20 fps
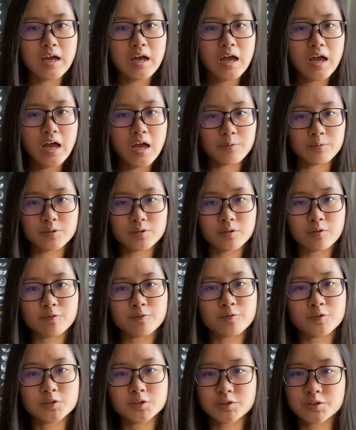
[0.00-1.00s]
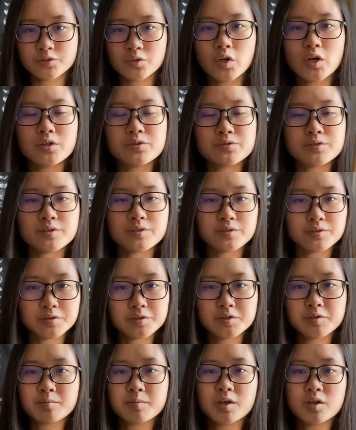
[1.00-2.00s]
I will go for the
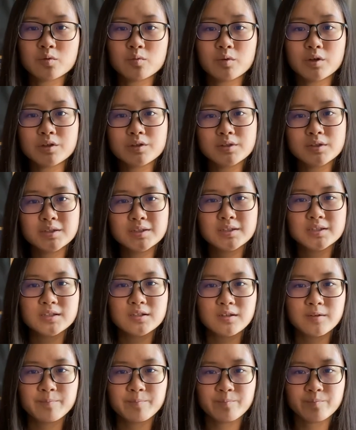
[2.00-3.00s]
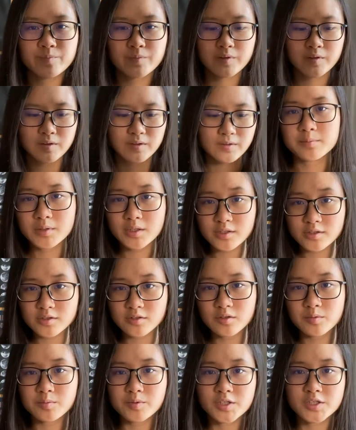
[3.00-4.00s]
230 buck one. But I still
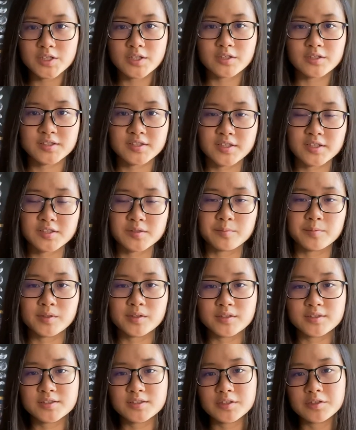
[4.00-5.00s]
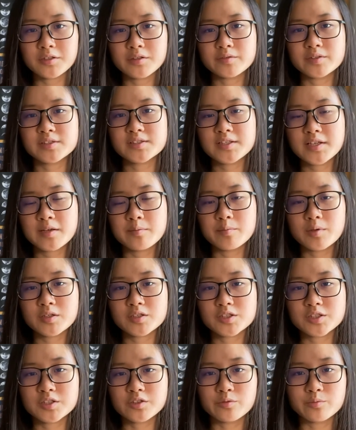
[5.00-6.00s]
appreciate accessibility of the 10 buck
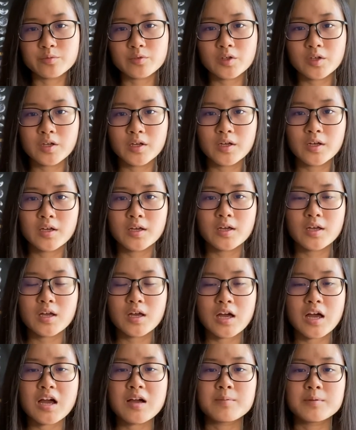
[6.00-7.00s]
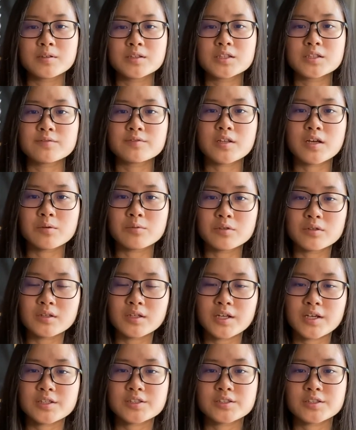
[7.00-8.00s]
Shinobue. I believe that will
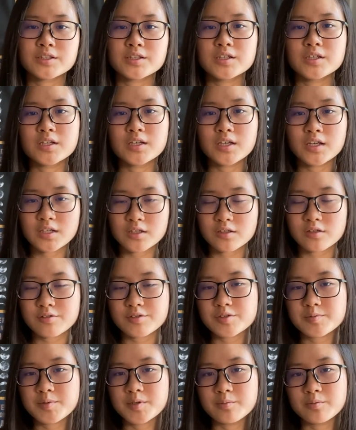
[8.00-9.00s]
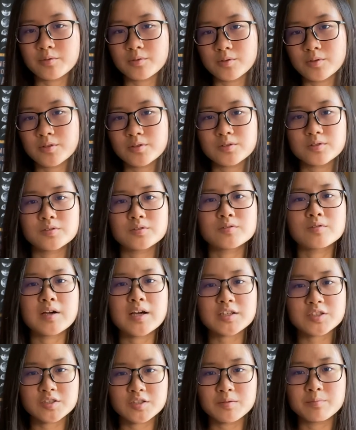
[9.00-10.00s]
largely encourage people to
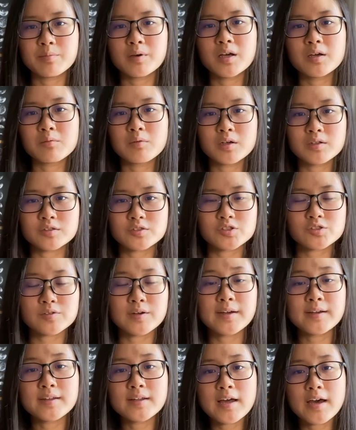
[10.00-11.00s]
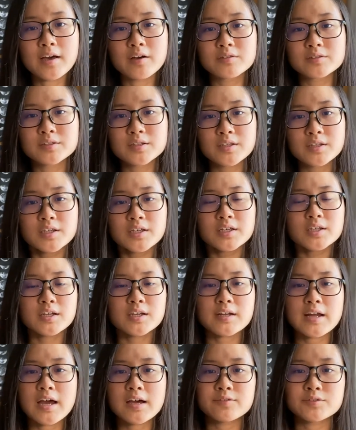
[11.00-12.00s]
actually buy one and try it out.
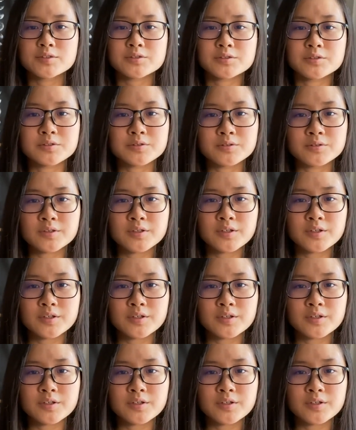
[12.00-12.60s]
And after all,